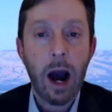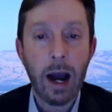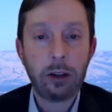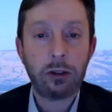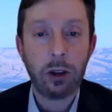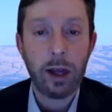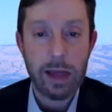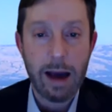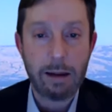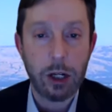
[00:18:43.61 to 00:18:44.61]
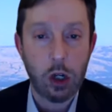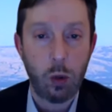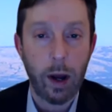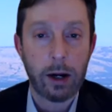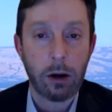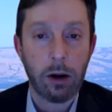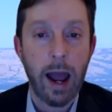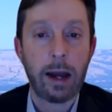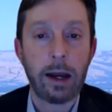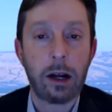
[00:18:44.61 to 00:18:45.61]
isolate that much quicker,
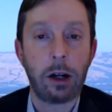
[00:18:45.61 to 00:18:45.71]
and